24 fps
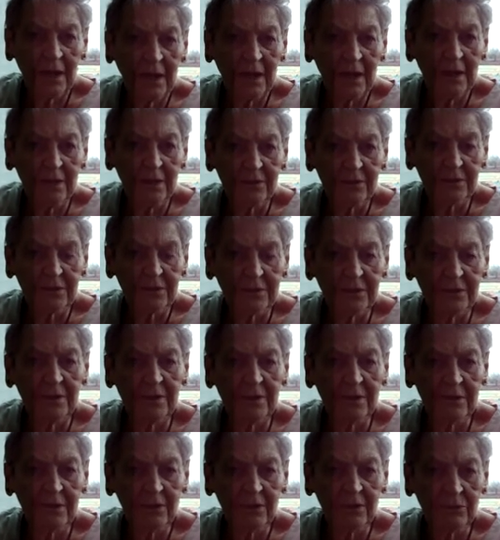and
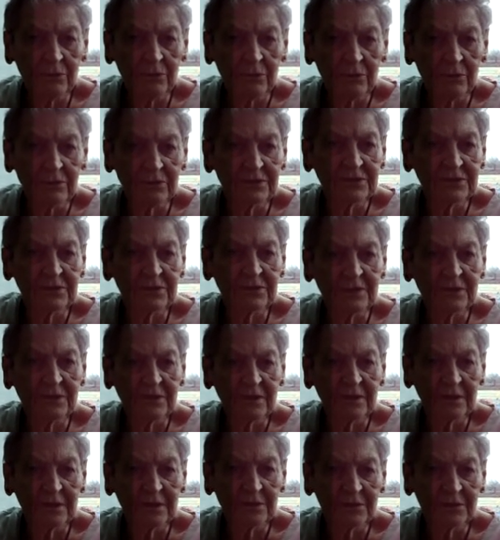clothes
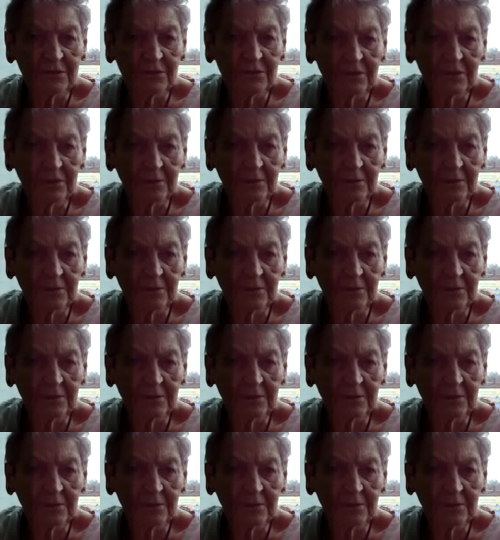and